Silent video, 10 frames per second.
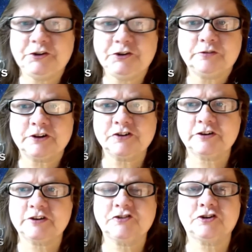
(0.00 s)

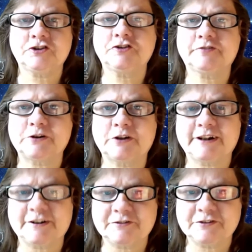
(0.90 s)
Universalist Church of Oak
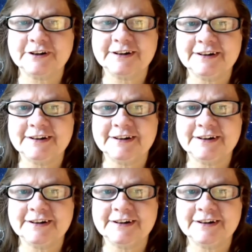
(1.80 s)
Cliff.